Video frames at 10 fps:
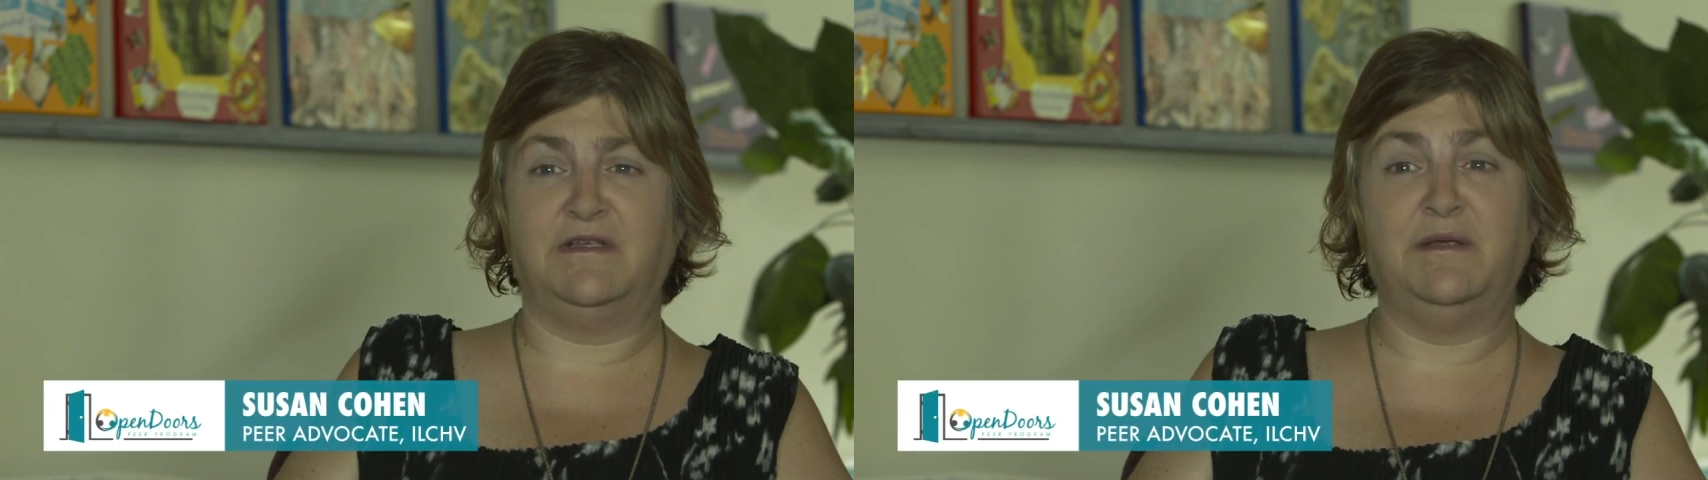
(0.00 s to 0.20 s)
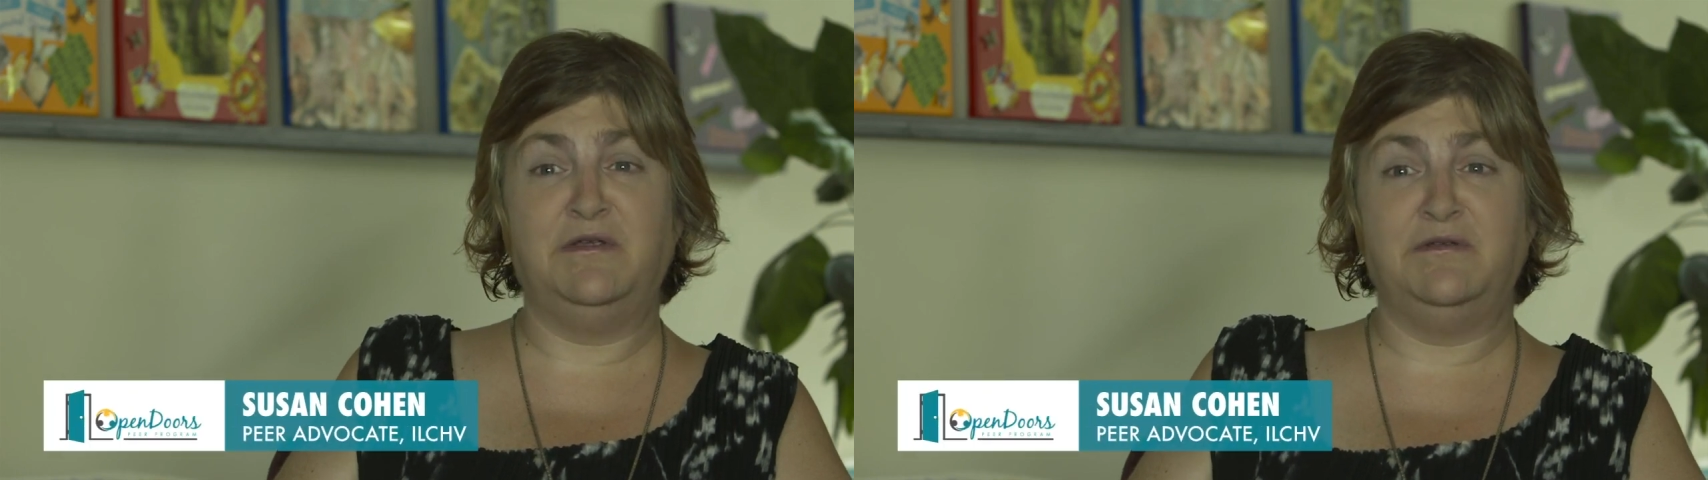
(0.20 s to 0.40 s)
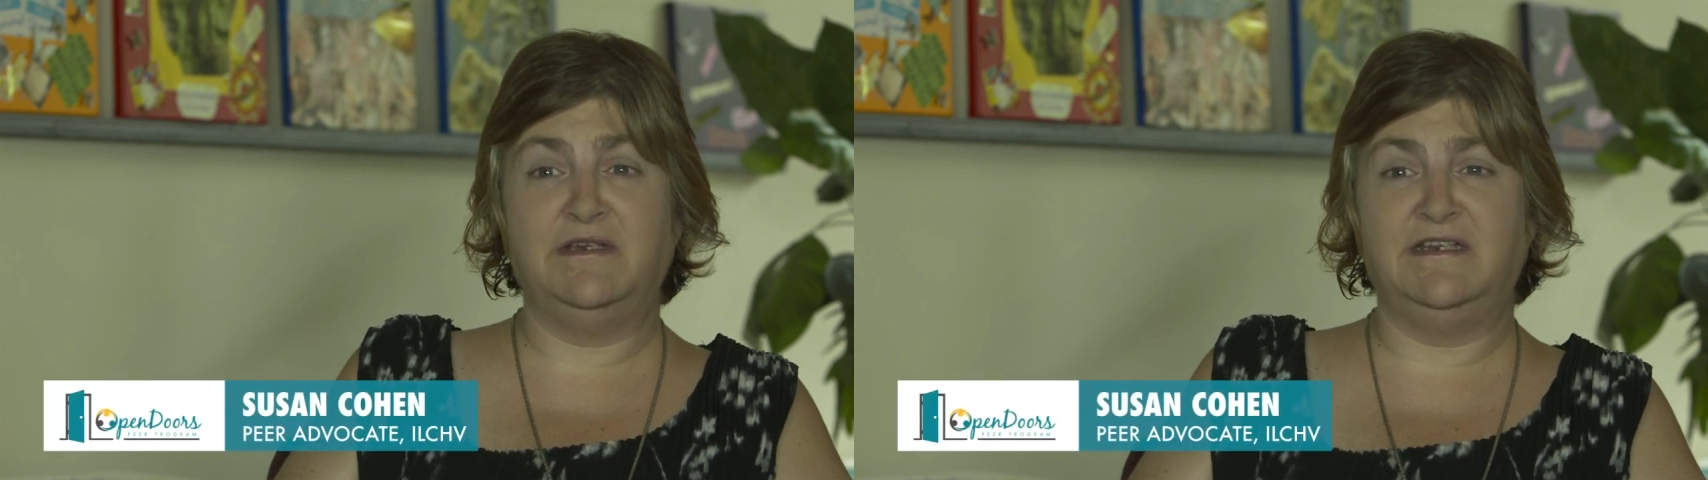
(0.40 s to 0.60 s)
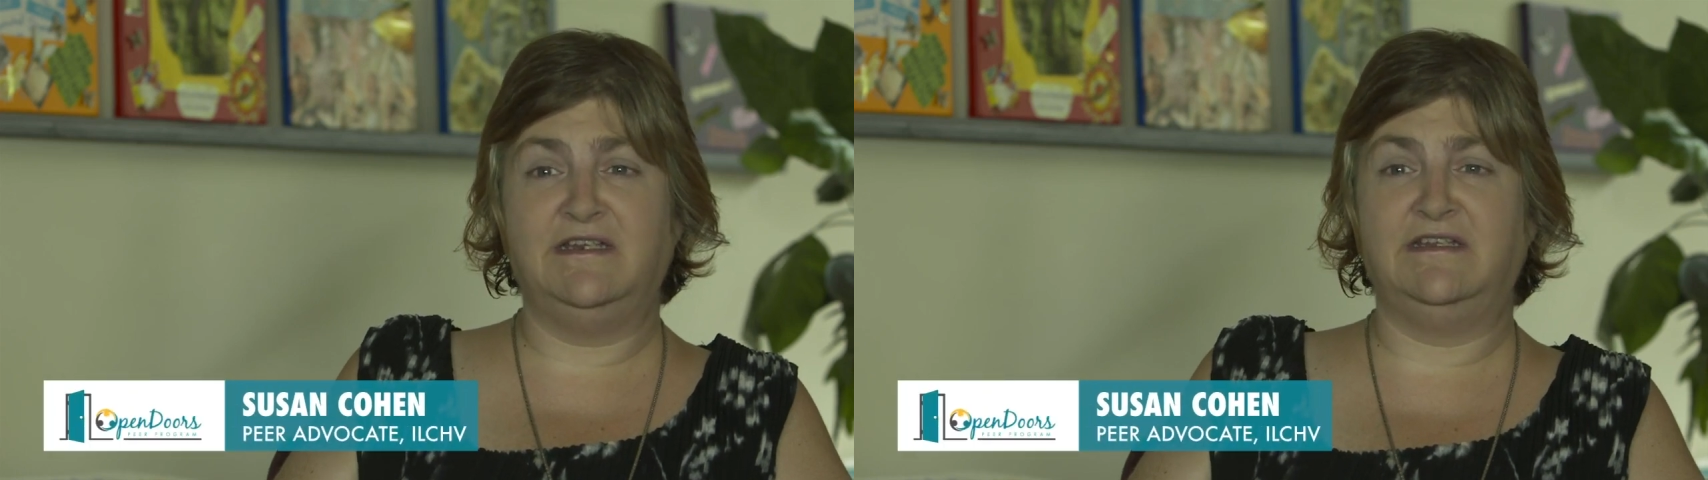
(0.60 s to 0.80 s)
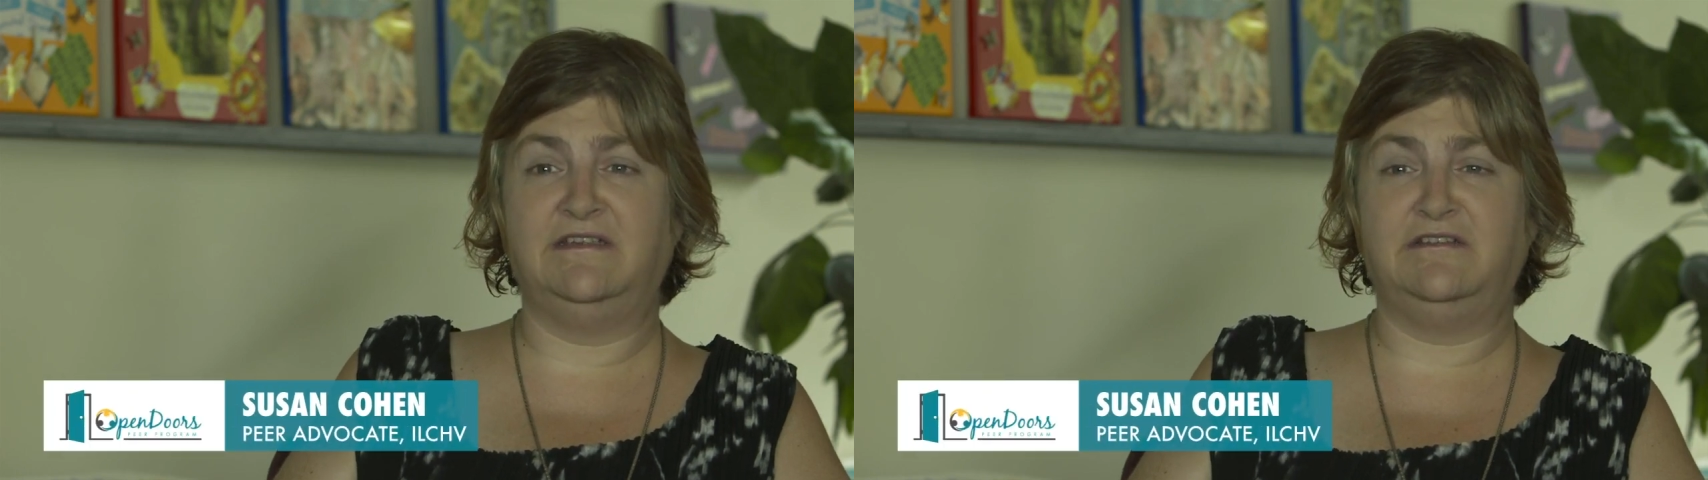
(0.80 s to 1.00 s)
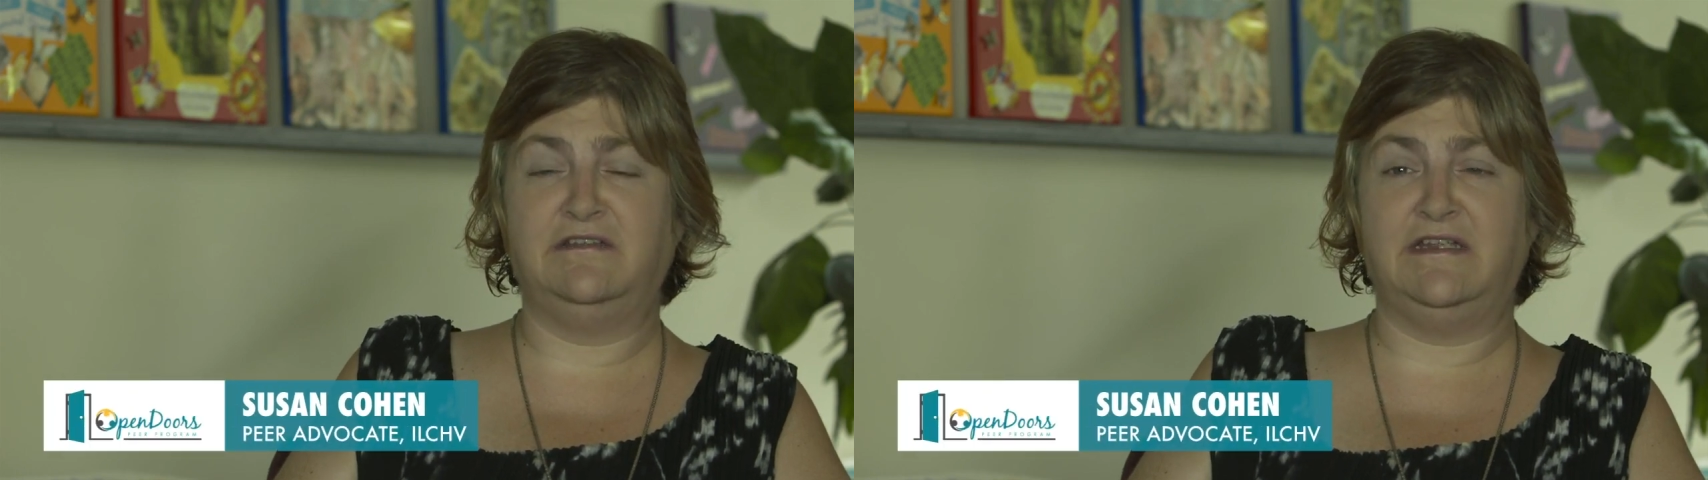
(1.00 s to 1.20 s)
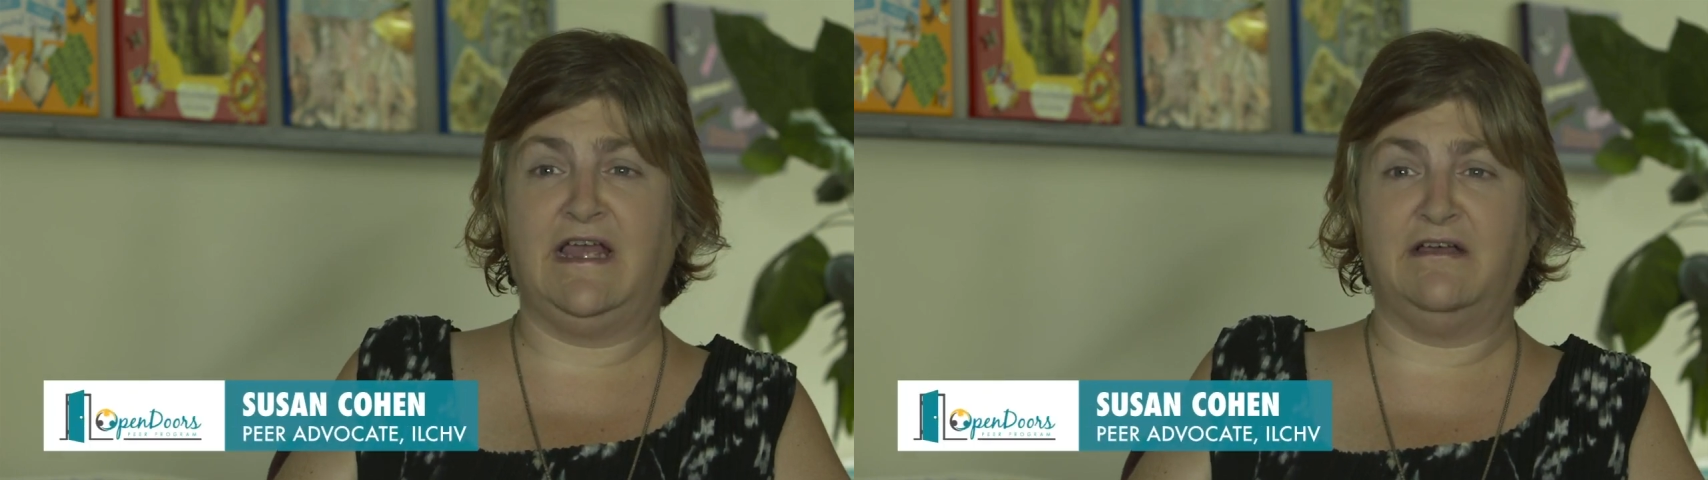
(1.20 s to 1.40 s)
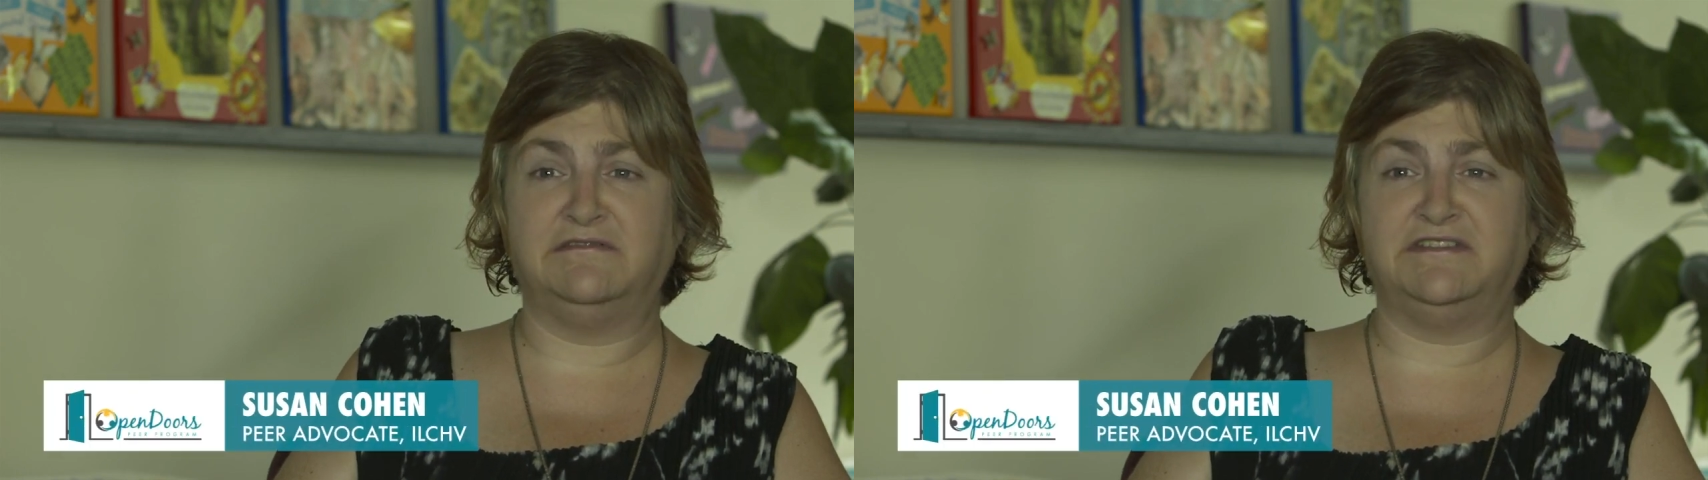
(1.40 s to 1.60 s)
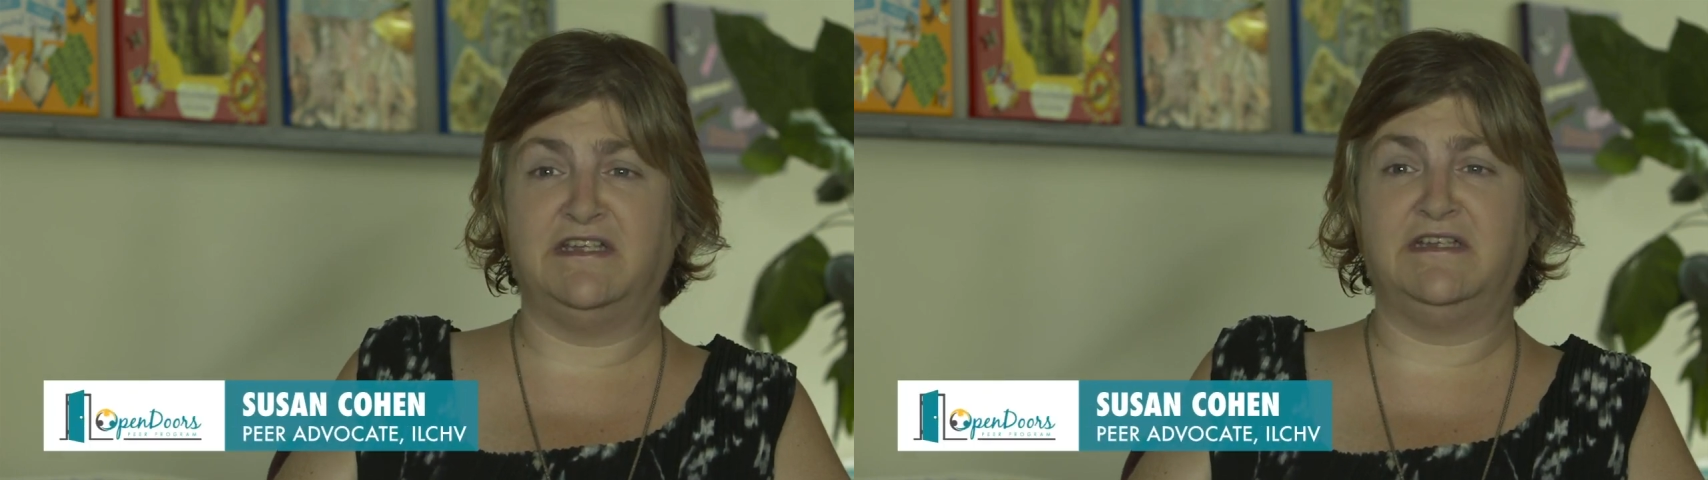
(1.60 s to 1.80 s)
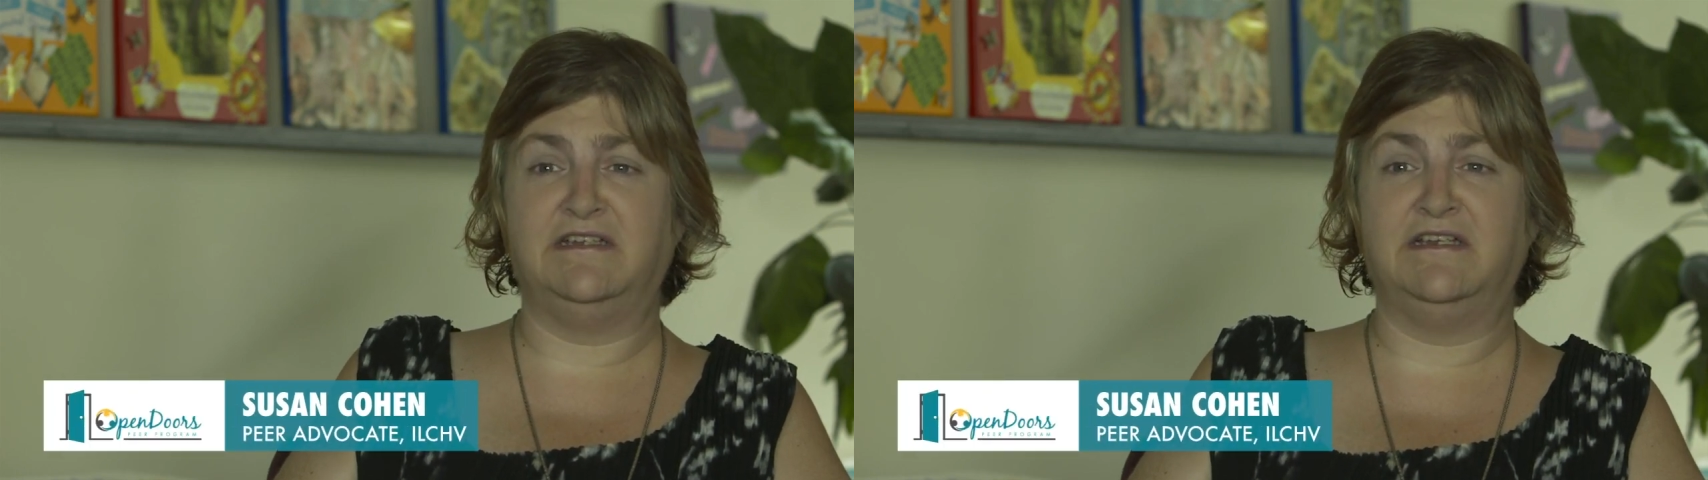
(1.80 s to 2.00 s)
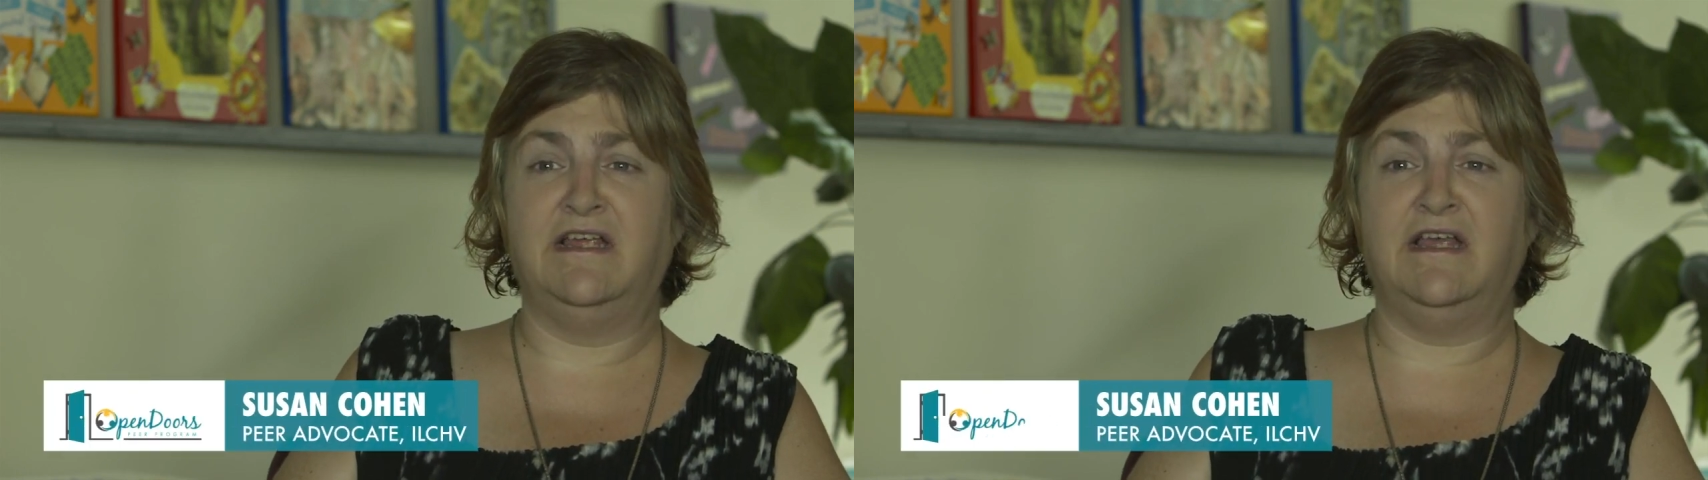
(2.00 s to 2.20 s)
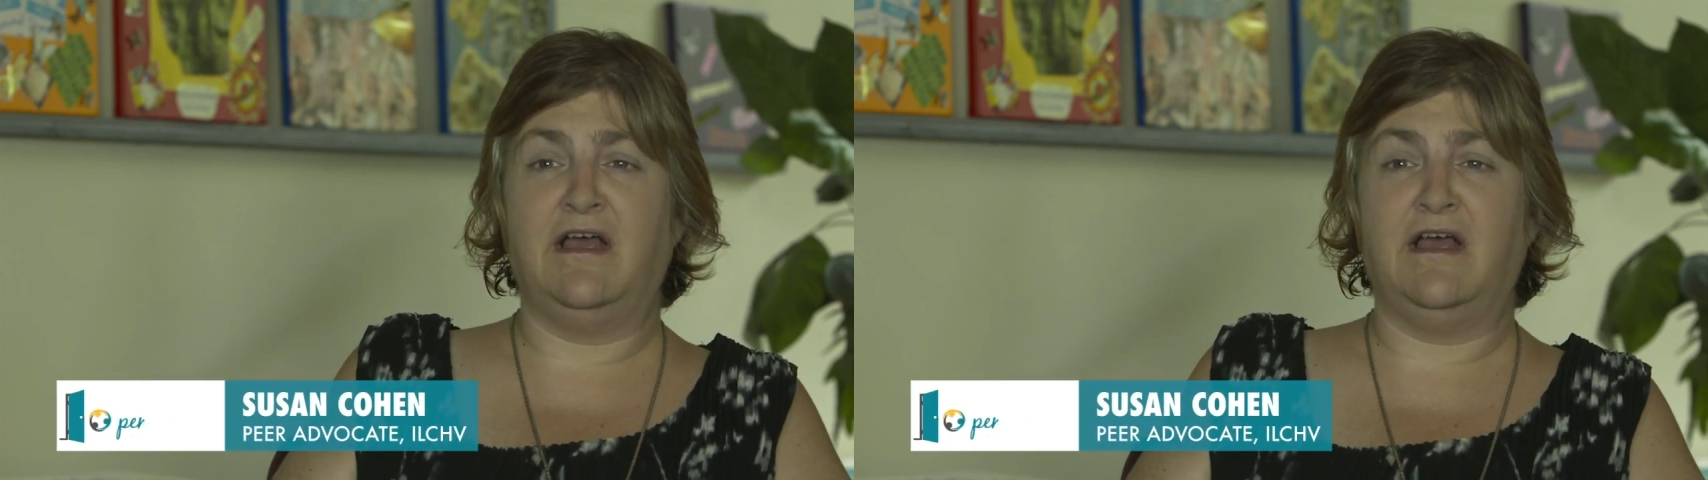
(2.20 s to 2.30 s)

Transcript: community, to the outside